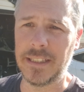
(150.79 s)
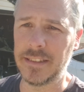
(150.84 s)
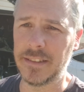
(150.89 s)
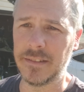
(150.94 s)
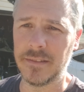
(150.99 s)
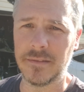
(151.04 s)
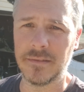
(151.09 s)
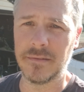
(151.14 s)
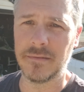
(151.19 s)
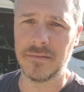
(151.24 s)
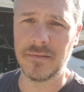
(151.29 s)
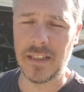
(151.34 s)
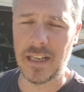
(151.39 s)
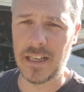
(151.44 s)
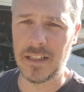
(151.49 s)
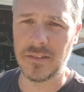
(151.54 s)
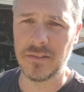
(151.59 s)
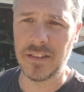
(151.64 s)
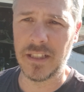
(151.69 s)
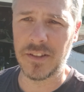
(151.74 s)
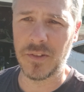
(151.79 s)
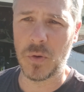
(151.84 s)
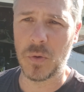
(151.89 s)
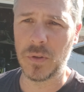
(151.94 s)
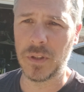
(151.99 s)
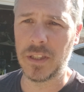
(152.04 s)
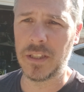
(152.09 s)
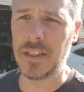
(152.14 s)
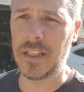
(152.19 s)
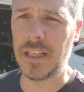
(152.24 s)
And you it's
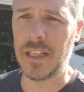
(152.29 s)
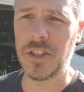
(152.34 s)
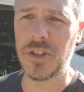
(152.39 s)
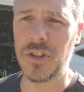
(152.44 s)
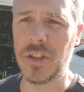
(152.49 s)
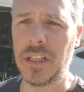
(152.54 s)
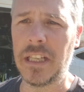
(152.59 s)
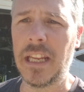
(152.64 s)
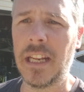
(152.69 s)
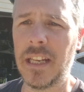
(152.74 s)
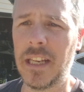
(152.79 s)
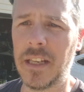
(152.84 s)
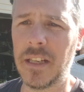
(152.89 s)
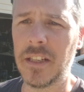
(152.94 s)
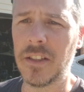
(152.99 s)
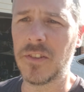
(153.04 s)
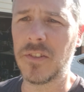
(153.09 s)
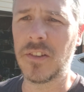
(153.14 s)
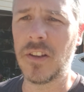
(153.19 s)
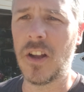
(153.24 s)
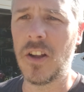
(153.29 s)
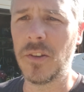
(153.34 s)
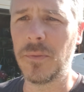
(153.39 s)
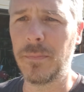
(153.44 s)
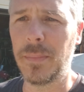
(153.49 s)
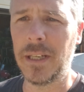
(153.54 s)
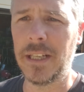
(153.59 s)
holding the engine getting installed.